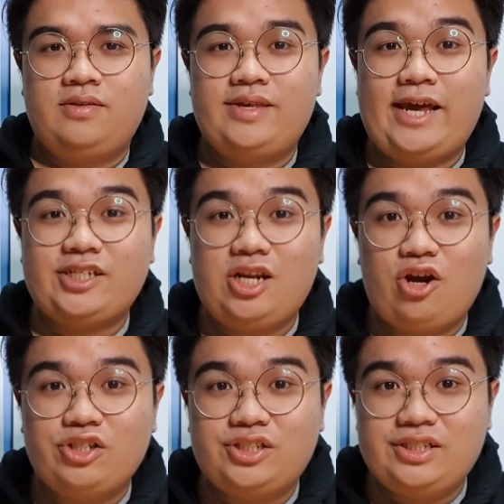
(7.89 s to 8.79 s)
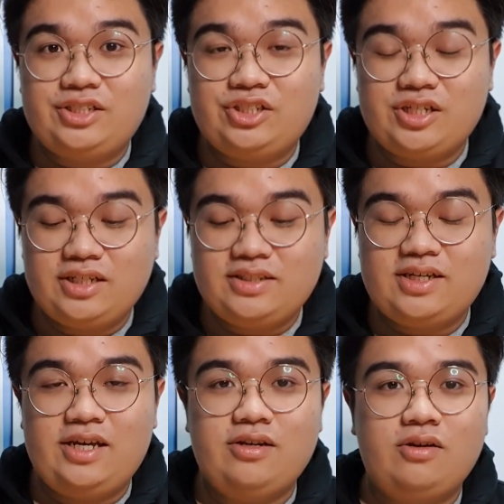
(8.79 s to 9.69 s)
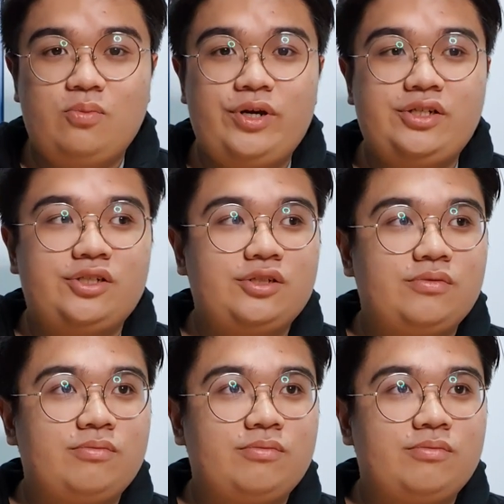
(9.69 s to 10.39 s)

They actually launched this chicken skin, which